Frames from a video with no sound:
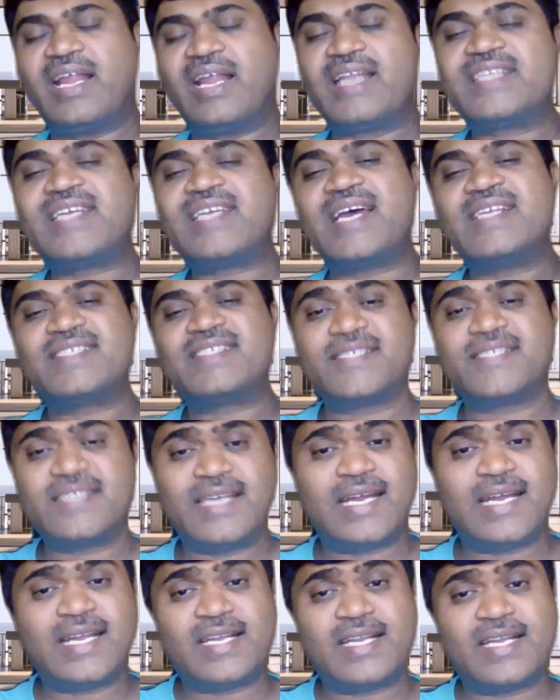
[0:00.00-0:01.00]
there are
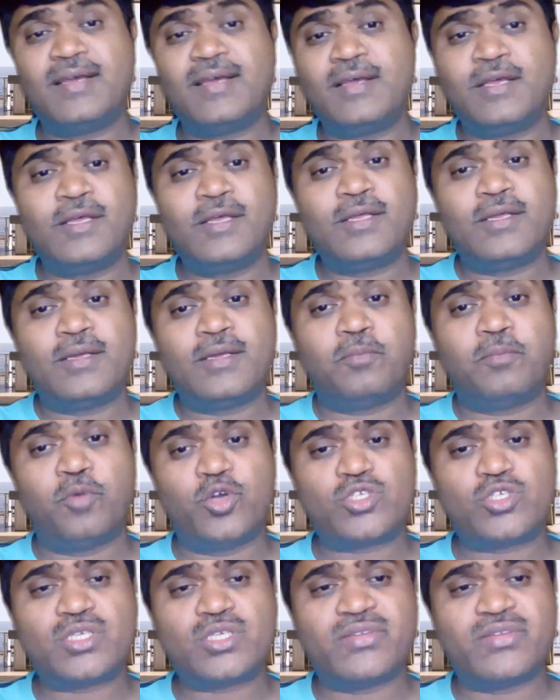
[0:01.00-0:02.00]
chances that
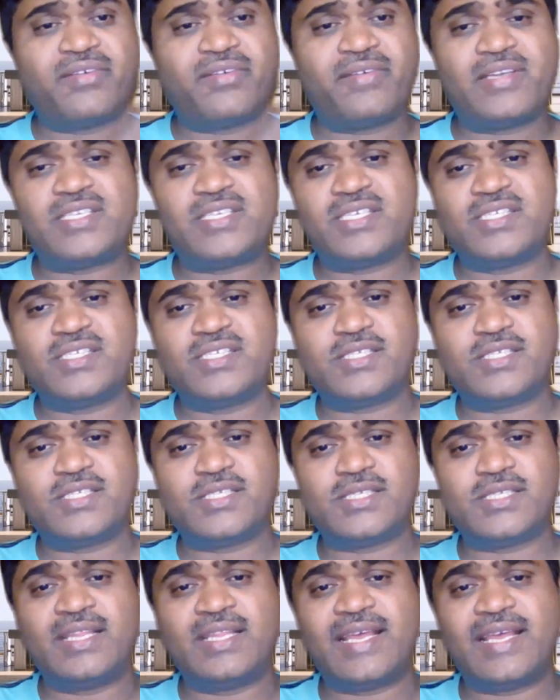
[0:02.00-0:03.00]
most of the
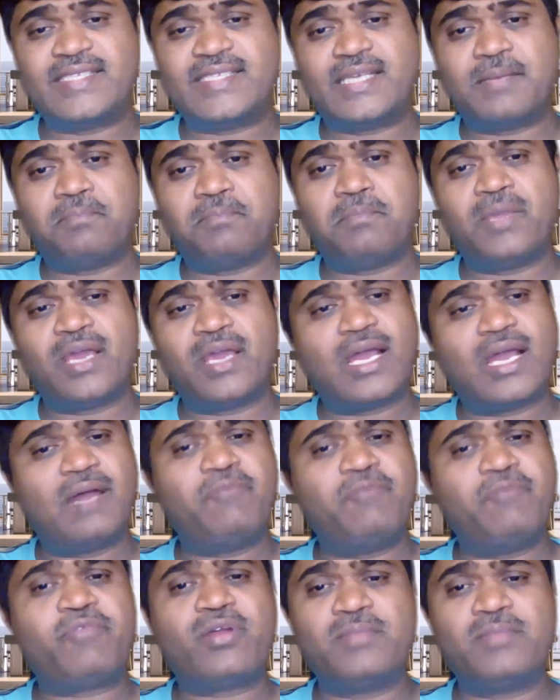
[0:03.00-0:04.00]
questions in the exam may
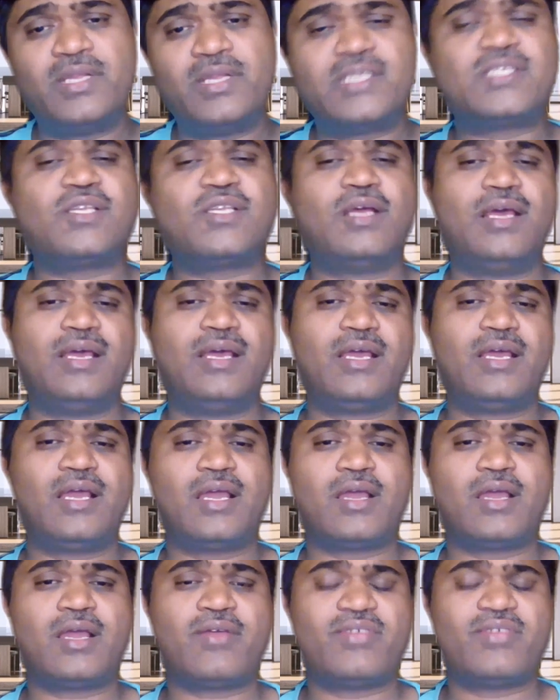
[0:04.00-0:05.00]
come from this
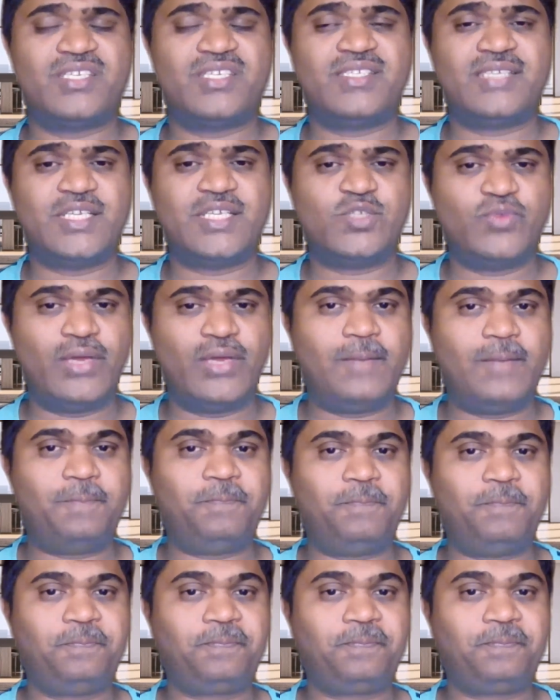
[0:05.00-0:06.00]
questions as well.
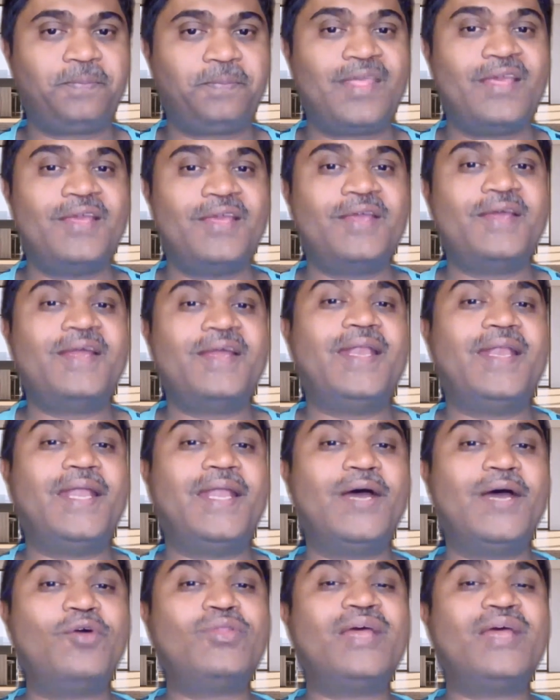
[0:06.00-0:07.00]

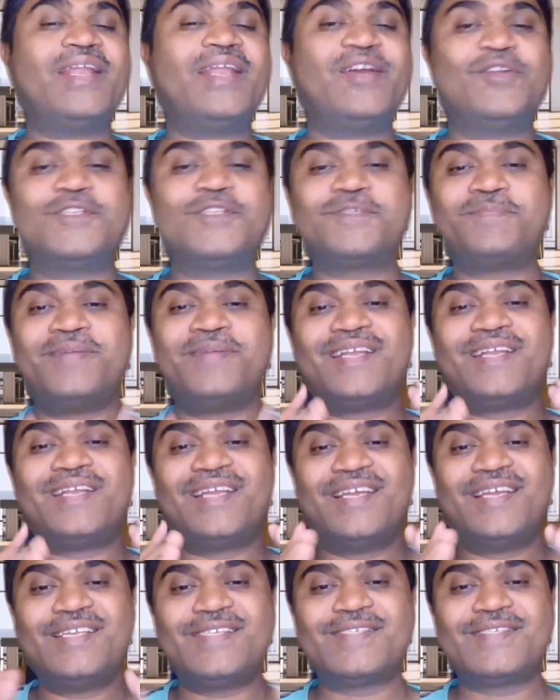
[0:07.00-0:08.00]
Now the
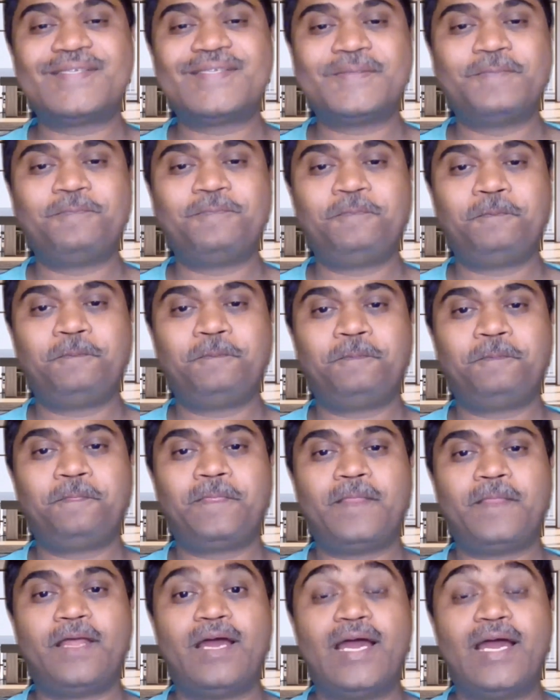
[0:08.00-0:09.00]
announcement is,
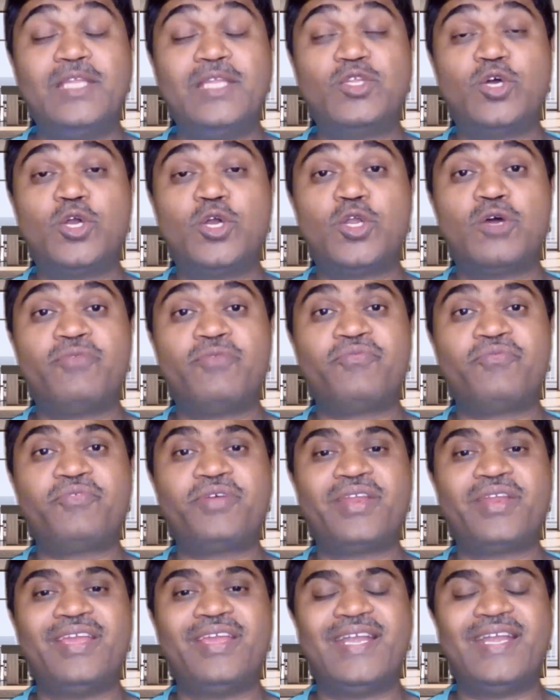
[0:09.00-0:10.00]
I thought
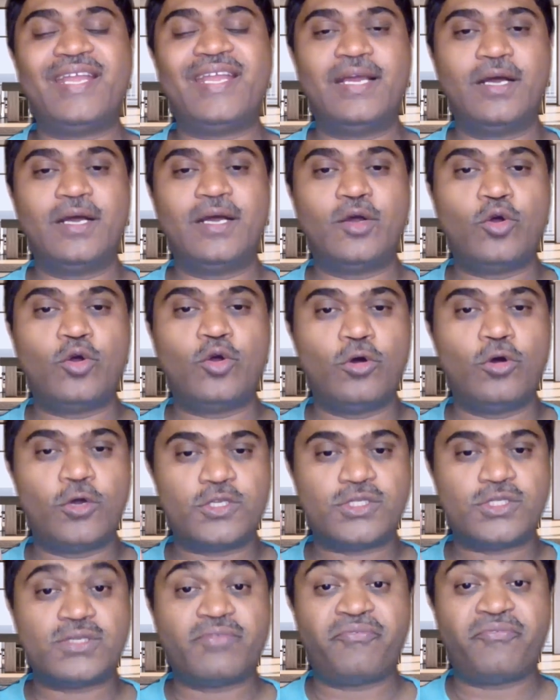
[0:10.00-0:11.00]
of creating a
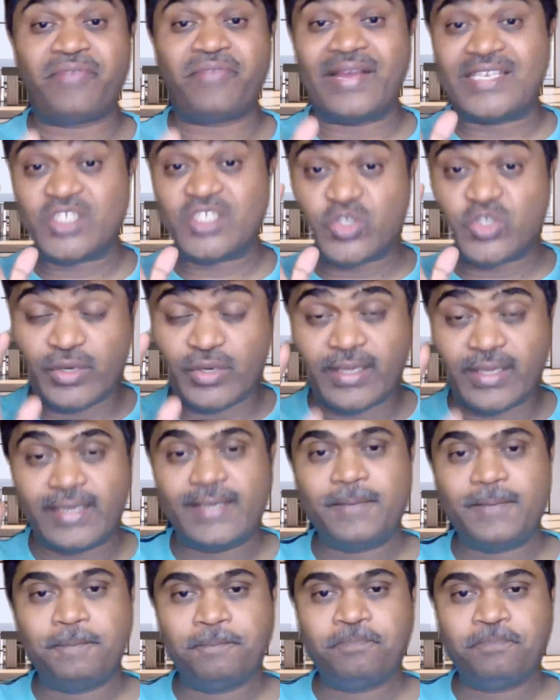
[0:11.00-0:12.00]
course
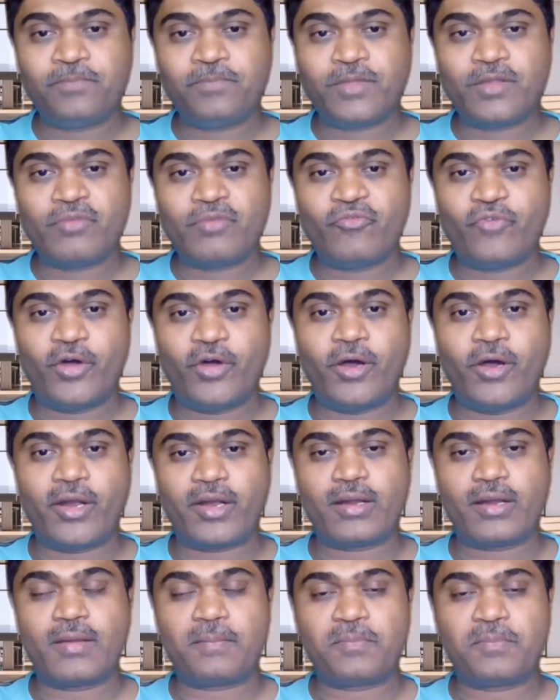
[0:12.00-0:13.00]
freshly
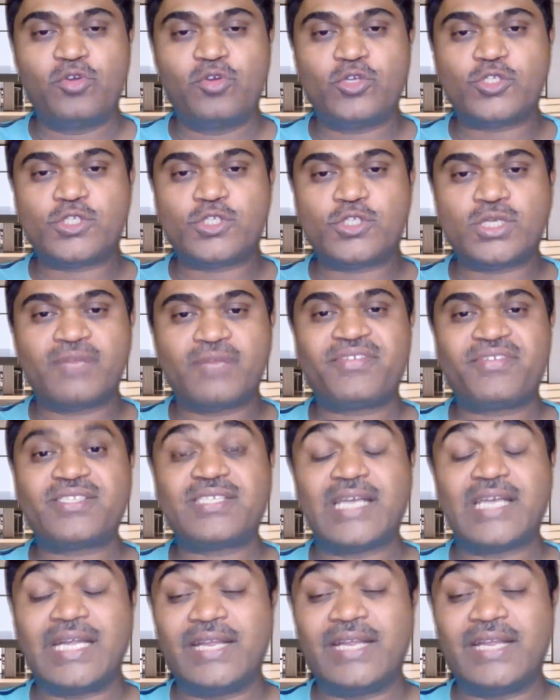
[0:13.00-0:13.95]
for Mulesoft